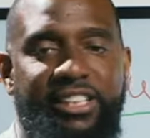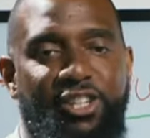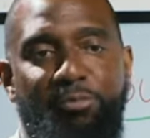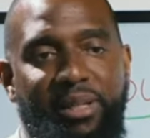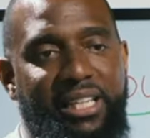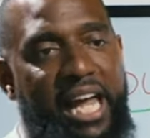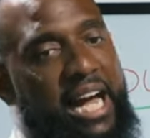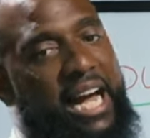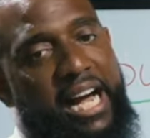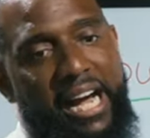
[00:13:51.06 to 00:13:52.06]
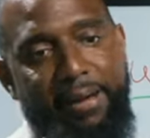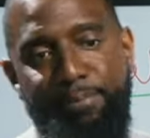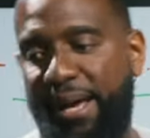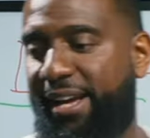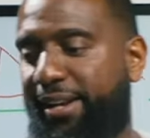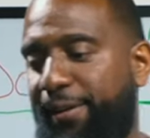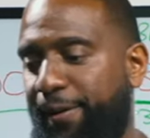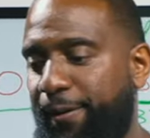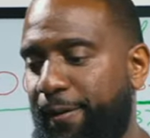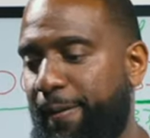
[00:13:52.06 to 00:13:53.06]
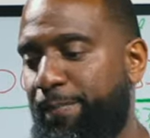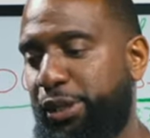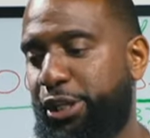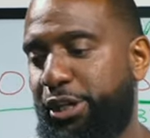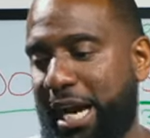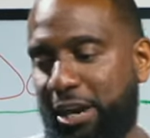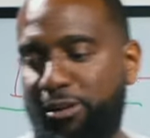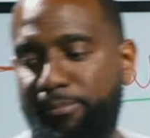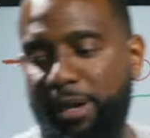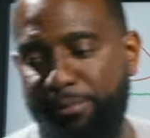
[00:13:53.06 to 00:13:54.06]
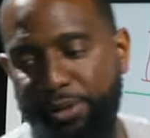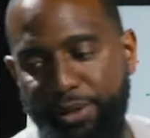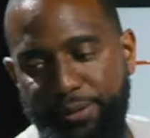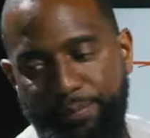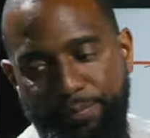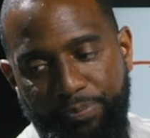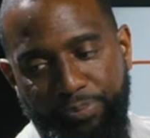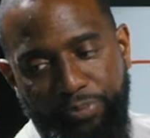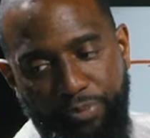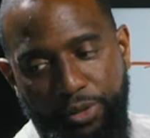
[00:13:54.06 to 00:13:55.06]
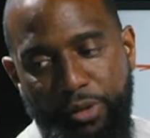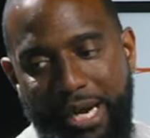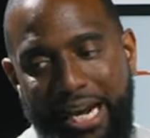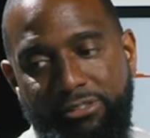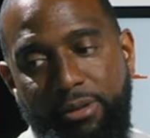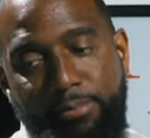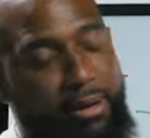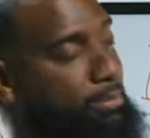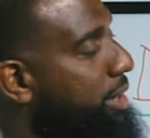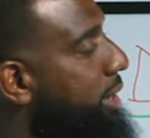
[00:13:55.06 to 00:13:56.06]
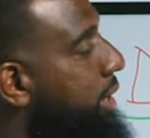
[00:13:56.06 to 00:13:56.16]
and you'd be like, I bet. You got to remember. You got to remember